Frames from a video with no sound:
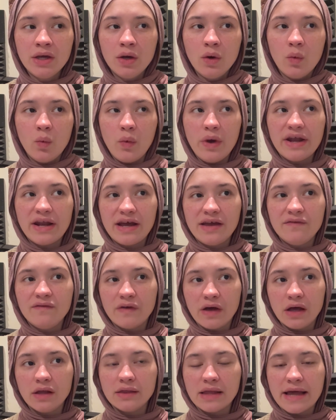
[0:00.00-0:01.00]
when I
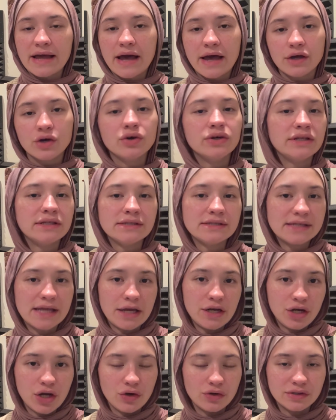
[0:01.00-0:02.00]
felt like I couldn't say
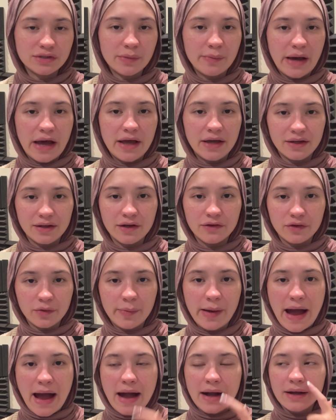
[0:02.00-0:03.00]
no to buying another
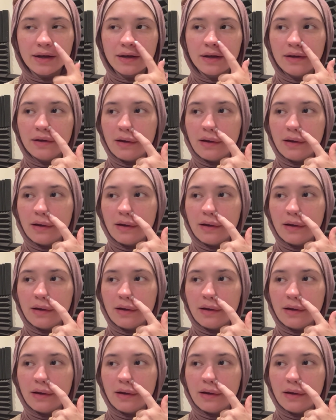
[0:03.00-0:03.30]
pack.